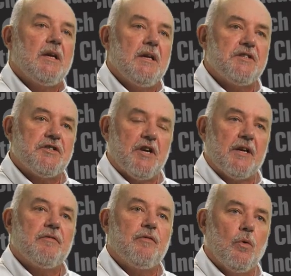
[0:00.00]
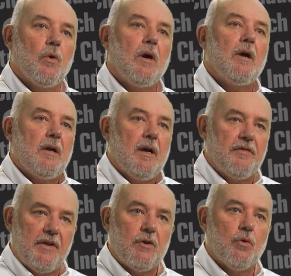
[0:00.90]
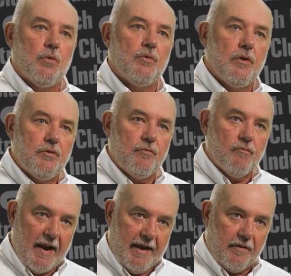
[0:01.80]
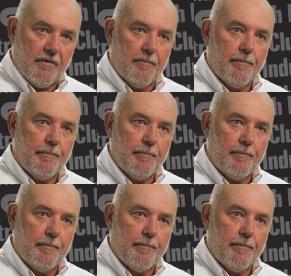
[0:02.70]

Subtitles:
is checked for a thing called run out.